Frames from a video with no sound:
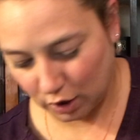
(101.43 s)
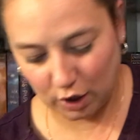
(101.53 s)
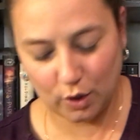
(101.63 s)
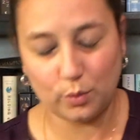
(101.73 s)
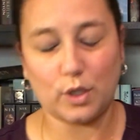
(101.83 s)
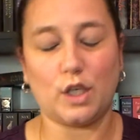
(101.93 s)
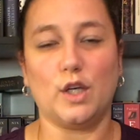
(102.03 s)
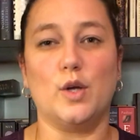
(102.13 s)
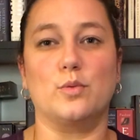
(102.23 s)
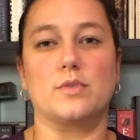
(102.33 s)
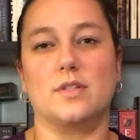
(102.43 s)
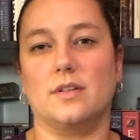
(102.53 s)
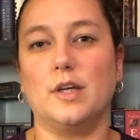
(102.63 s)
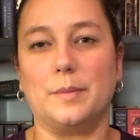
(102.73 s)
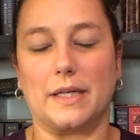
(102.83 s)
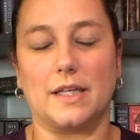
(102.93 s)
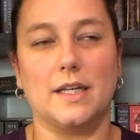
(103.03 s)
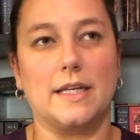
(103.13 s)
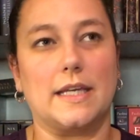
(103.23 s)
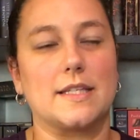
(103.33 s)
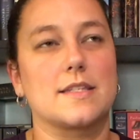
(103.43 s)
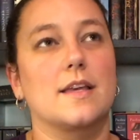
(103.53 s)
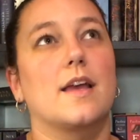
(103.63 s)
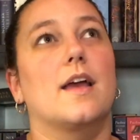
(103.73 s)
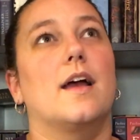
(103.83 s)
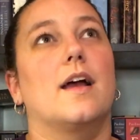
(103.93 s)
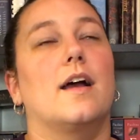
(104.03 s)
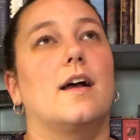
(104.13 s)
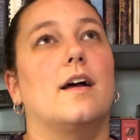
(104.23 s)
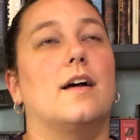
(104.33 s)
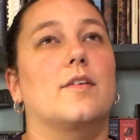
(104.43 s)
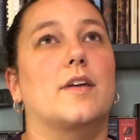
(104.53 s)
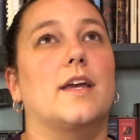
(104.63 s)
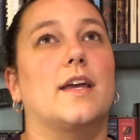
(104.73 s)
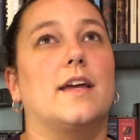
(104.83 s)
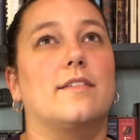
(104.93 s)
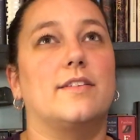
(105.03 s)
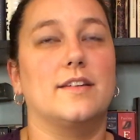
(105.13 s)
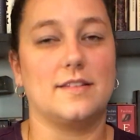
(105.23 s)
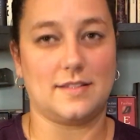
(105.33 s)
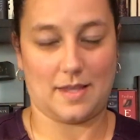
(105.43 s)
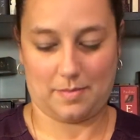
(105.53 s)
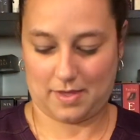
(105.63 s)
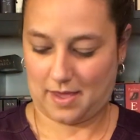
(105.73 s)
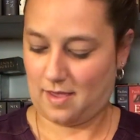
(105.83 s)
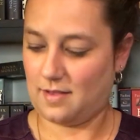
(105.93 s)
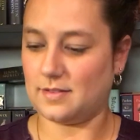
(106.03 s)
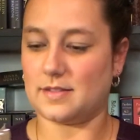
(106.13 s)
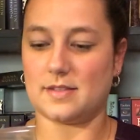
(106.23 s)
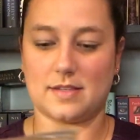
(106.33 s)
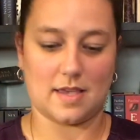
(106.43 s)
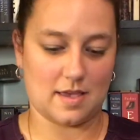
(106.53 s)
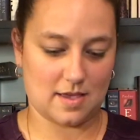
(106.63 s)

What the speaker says: Cute, cute. Oh my goodness. Okay, I feel something else.